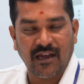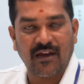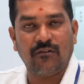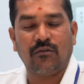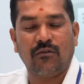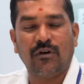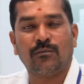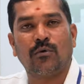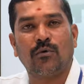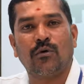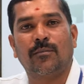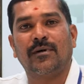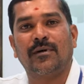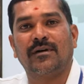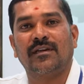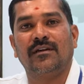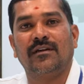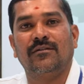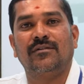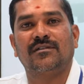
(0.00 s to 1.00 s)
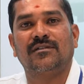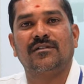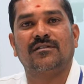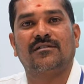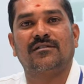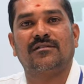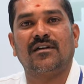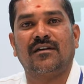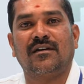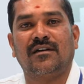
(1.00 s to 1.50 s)
have one property which is
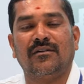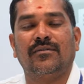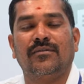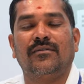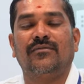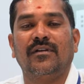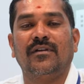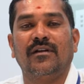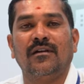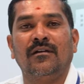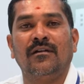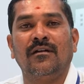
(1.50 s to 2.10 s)
thirty fifty